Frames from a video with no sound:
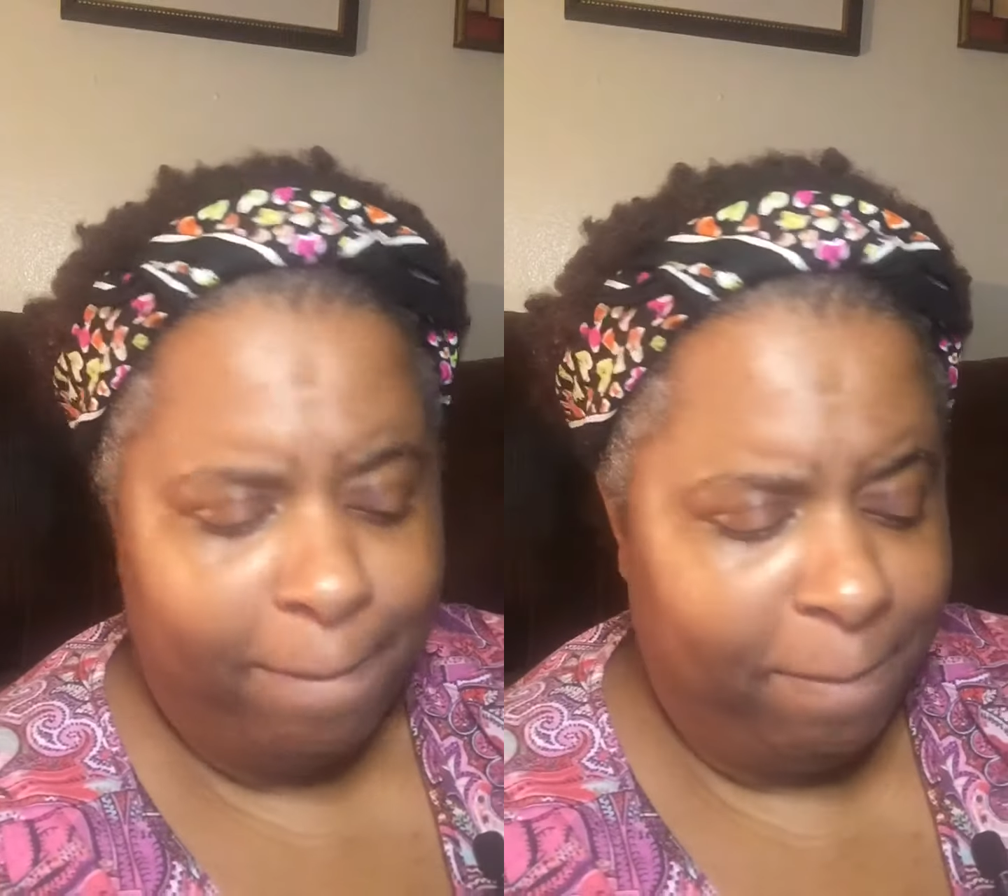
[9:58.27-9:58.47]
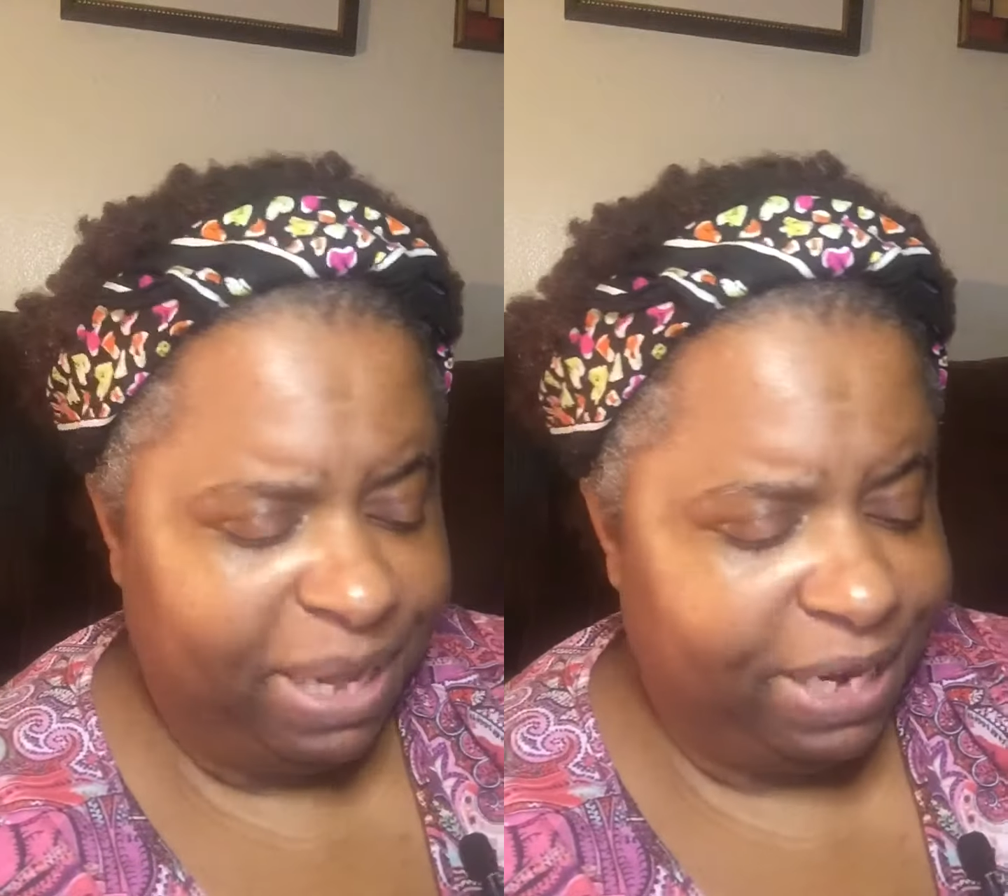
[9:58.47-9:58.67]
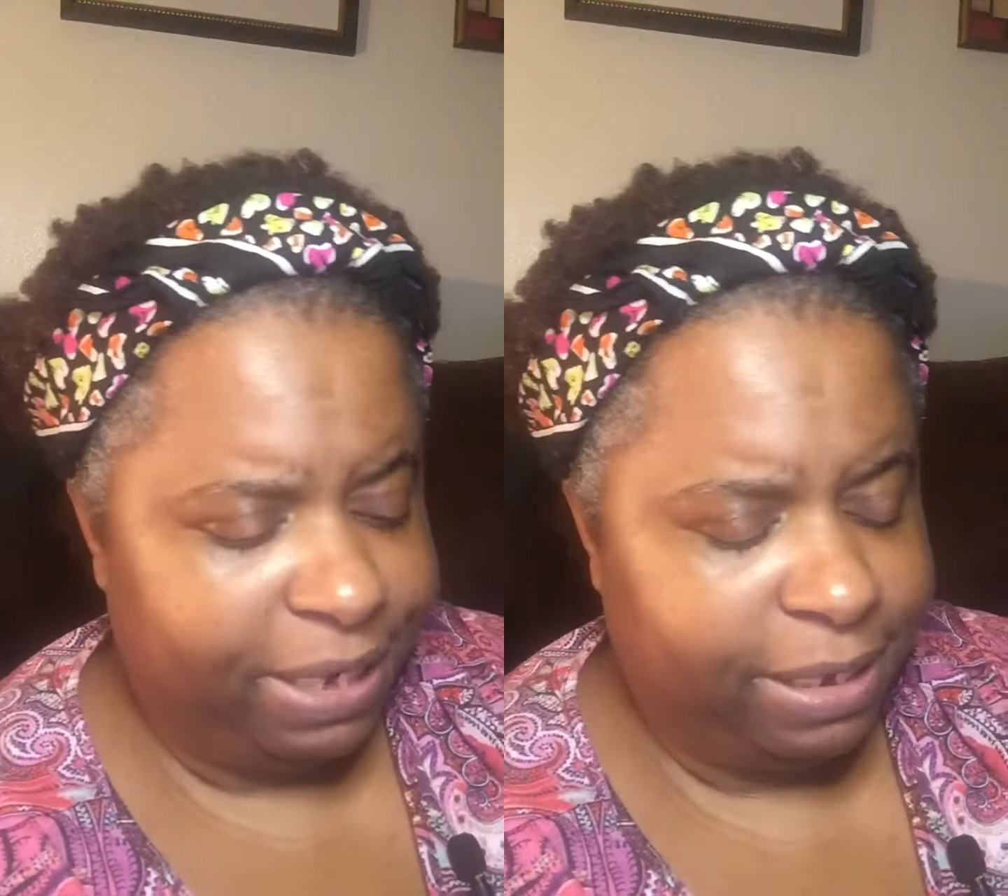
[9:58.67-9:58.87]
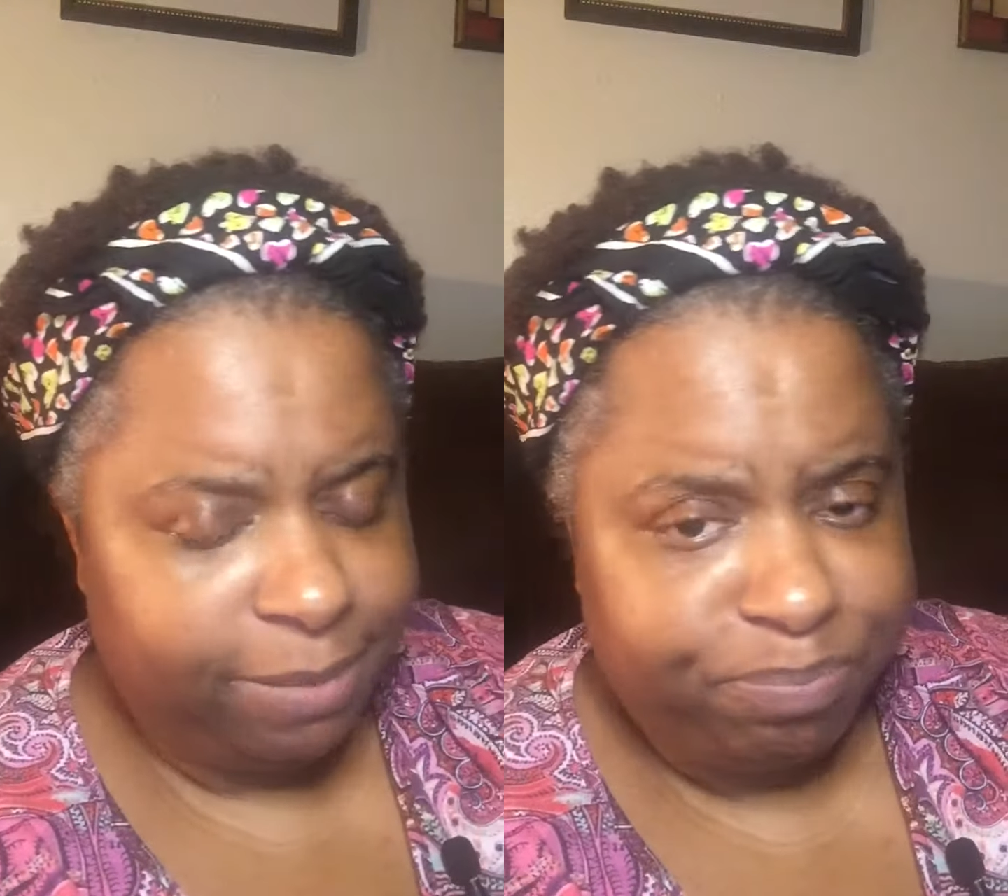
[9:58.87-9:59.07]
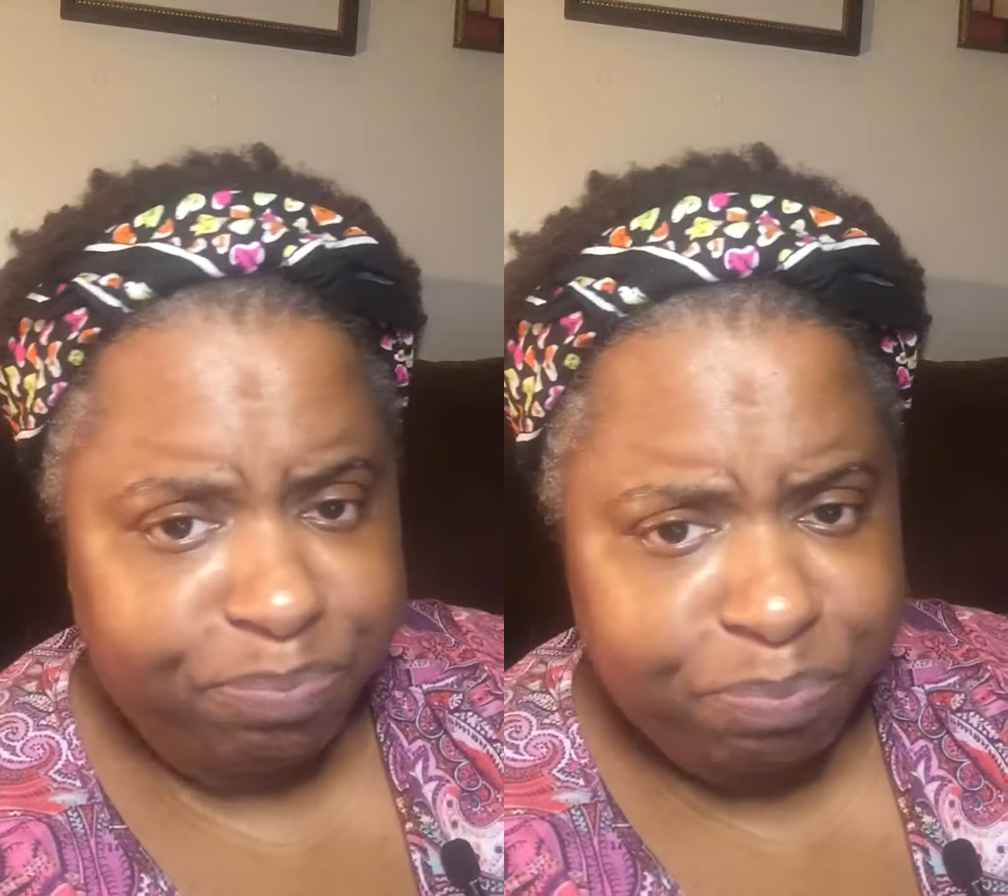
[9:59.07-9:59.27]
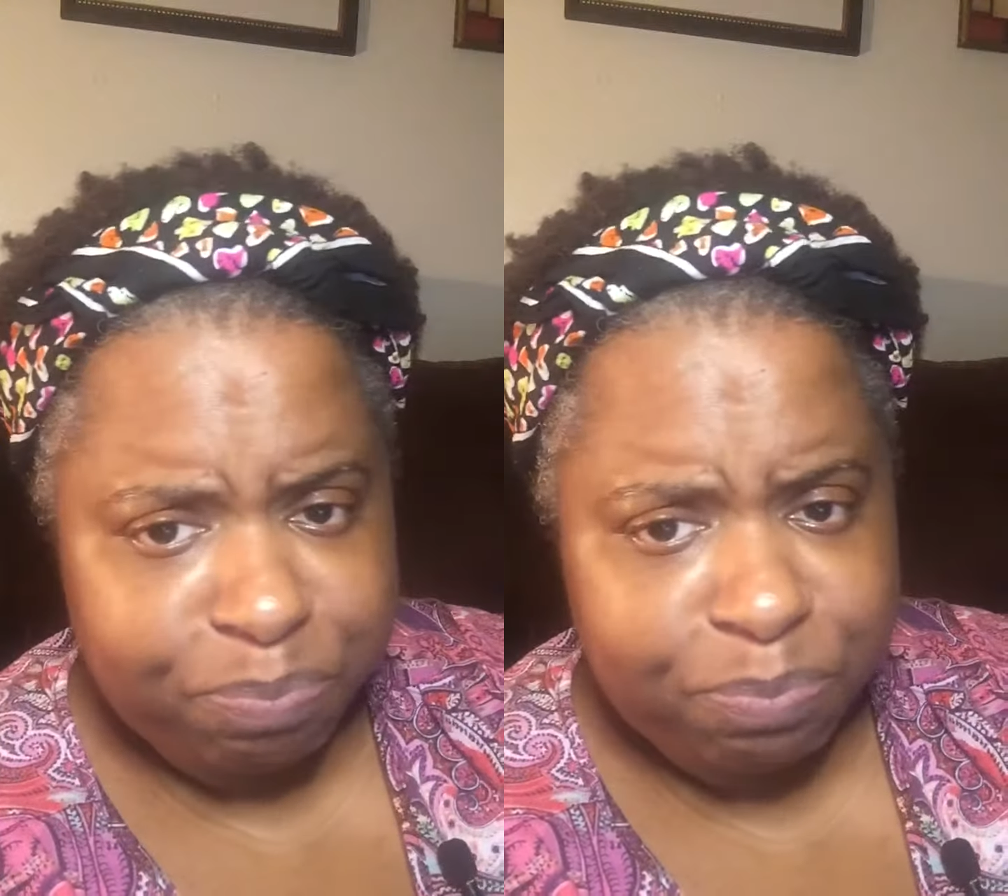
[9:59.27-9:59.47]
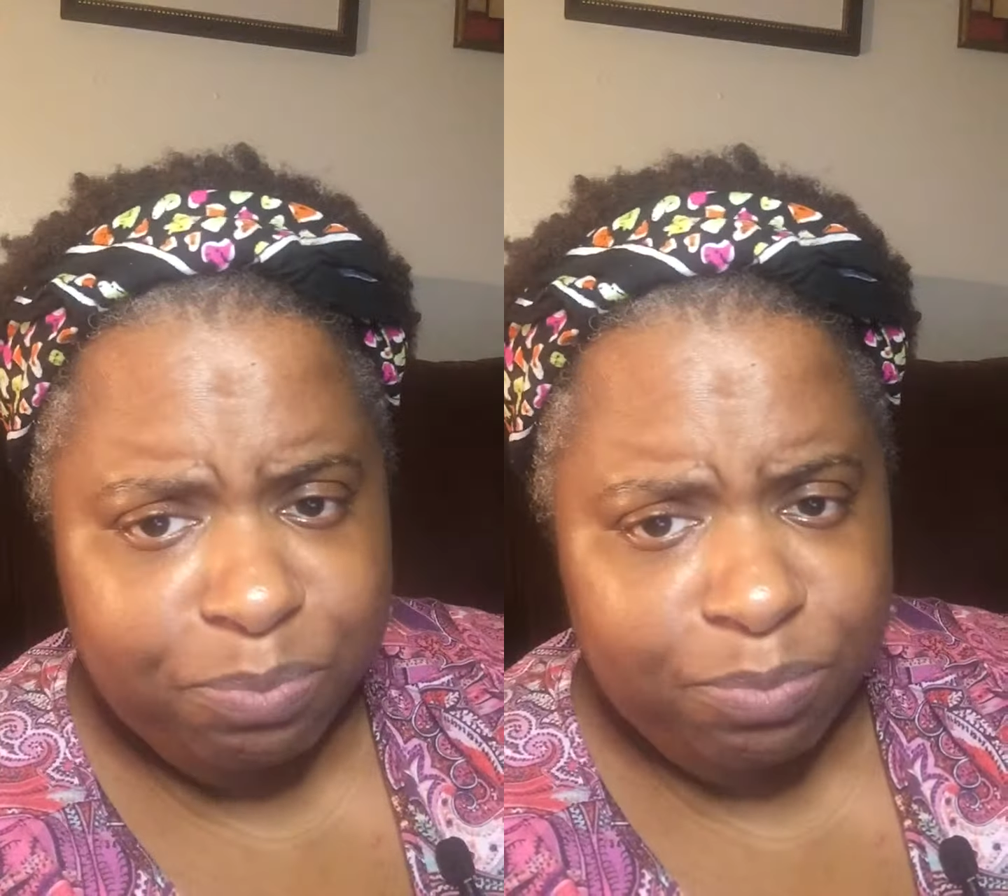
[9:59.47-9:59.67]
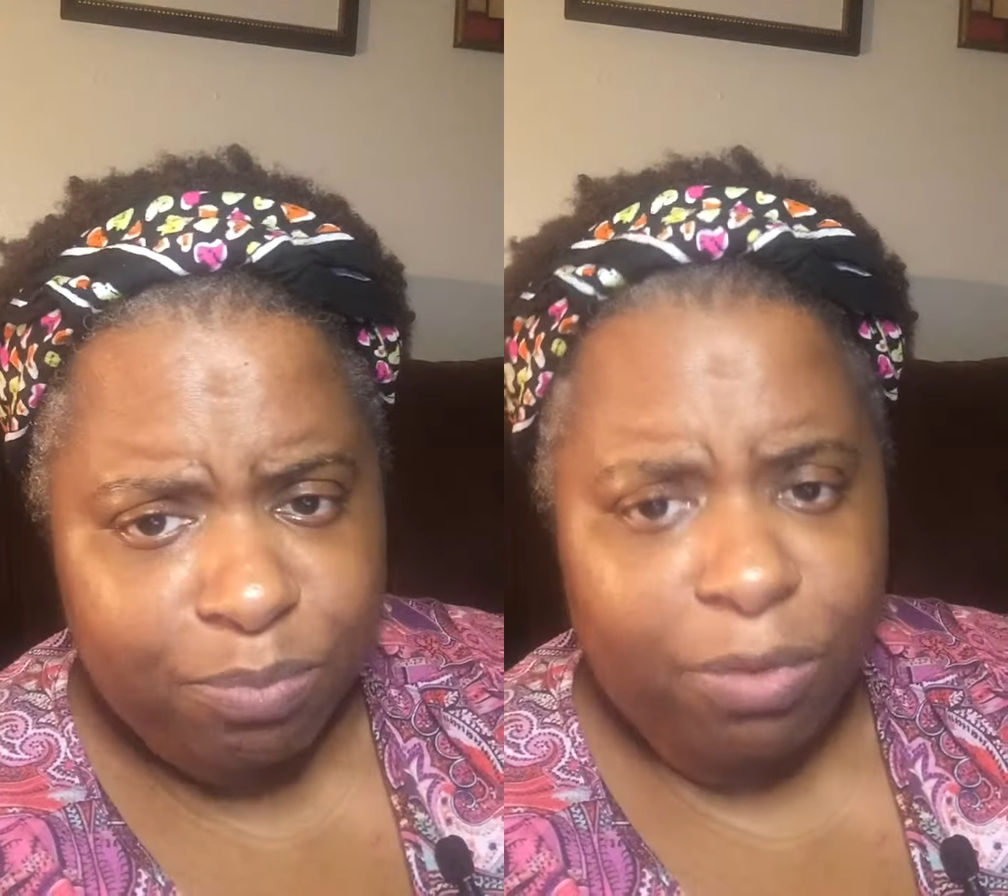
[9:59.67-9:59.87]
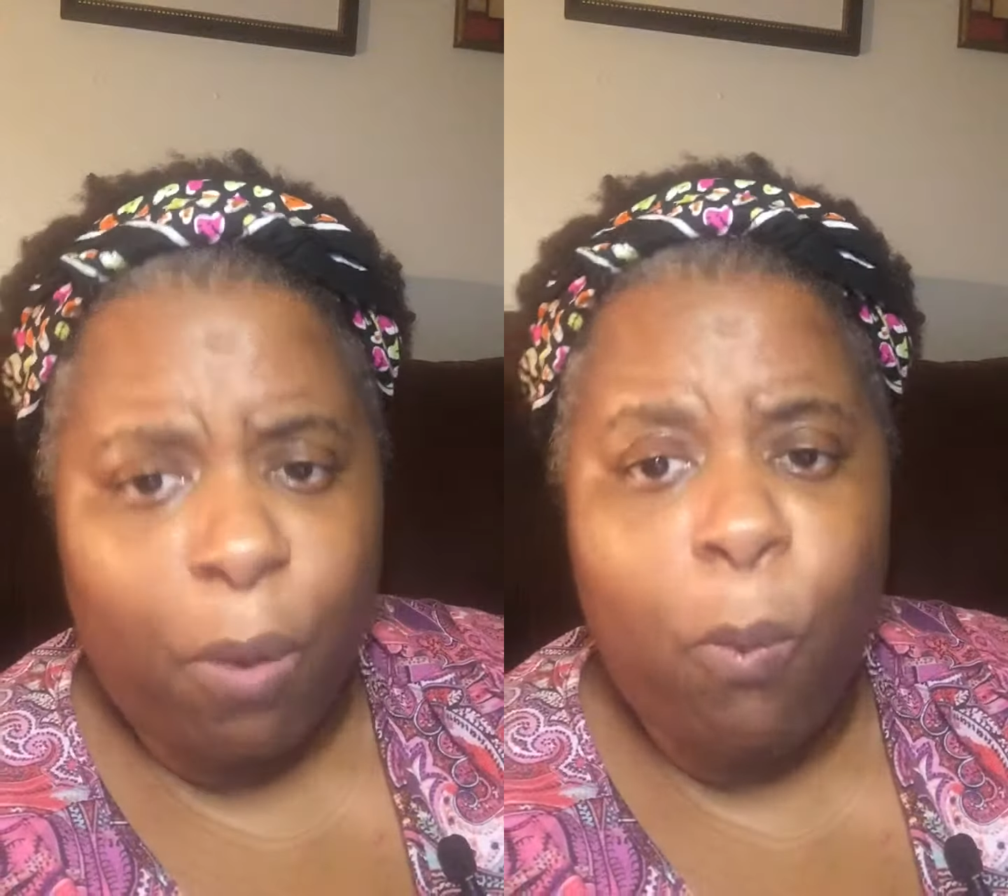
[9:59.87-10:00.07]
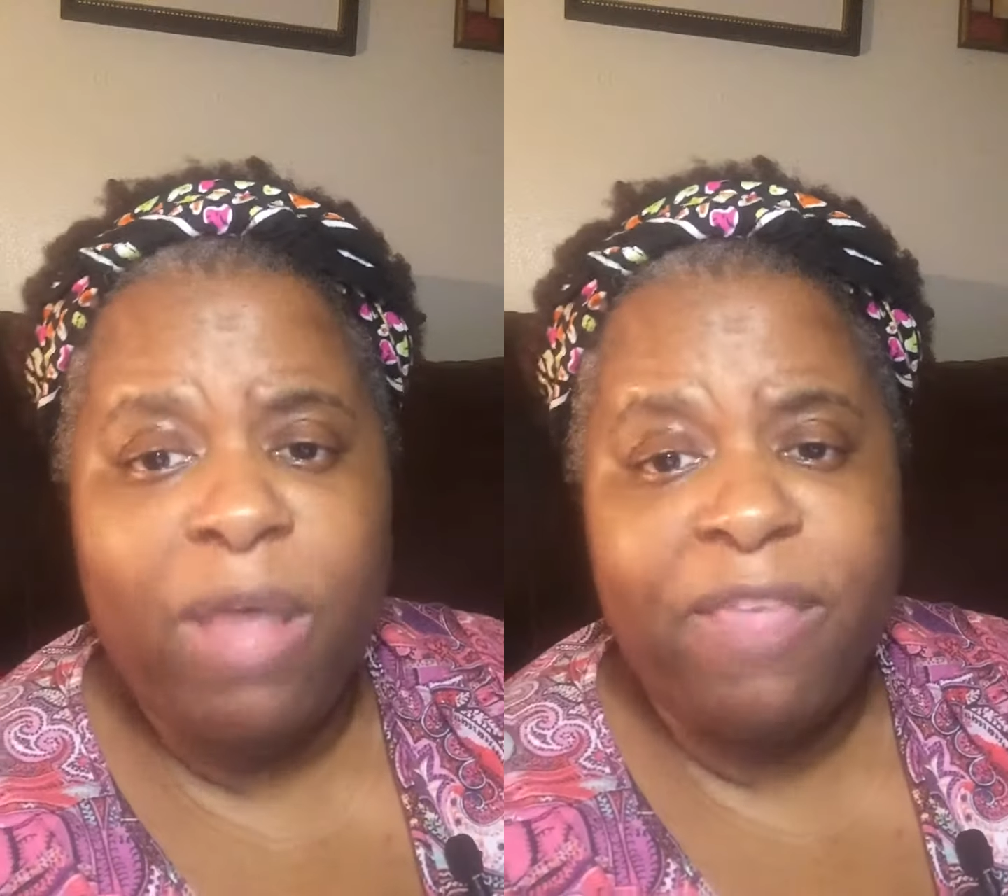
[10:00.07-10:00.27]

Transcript: But one